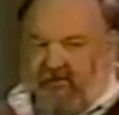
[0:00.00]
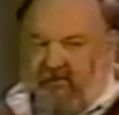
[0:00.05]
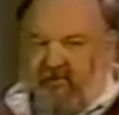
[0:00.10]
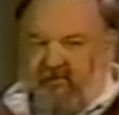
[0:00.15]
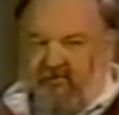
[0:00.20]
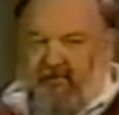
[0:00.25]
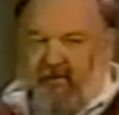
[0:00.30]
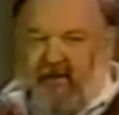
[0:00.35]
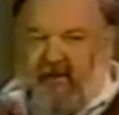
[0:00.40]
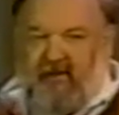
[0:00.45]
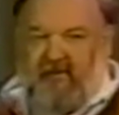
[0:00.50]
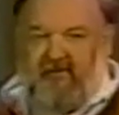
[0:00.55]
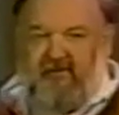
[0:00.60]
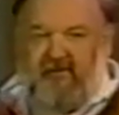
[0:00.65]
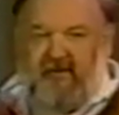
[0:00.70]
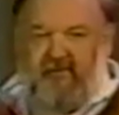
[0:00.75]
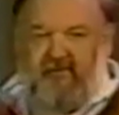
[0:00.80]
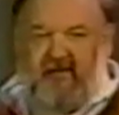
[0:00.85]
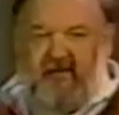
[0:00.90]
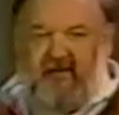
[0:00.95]
two spars,
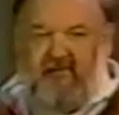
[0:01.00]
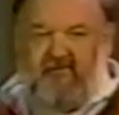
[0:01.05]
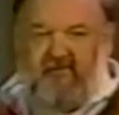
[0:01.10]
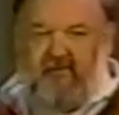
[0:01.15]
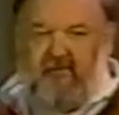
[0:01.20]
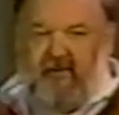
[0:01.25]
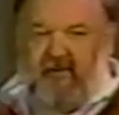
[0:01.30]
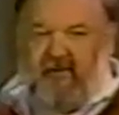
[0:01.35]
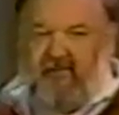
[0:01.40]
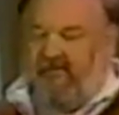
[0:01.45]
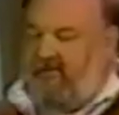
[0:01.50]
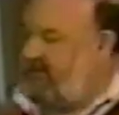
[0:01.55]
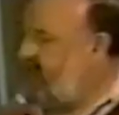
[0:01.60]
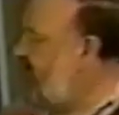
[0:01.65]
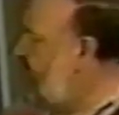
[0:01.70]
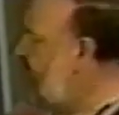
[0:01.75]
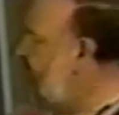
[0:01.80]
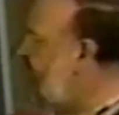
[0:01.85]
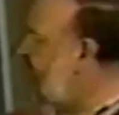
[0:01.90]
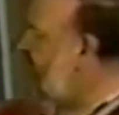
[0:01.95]
they would have the right
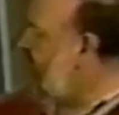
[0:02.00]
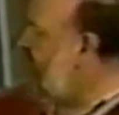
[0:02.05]
results. So